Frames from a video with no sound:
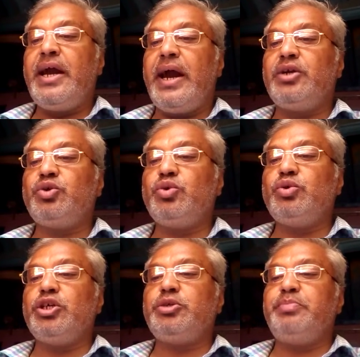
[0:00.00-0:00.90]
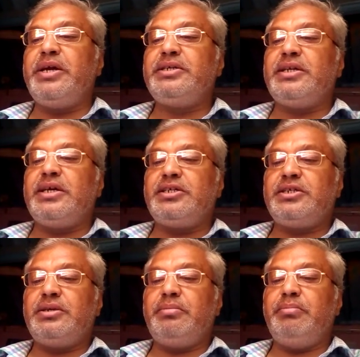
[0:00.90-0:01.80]
and so the space
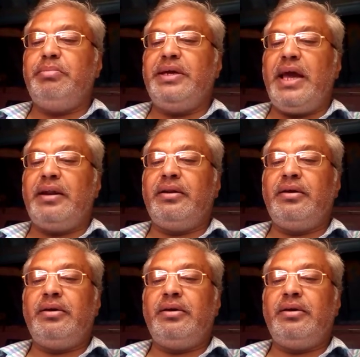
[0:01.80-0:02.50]
race began.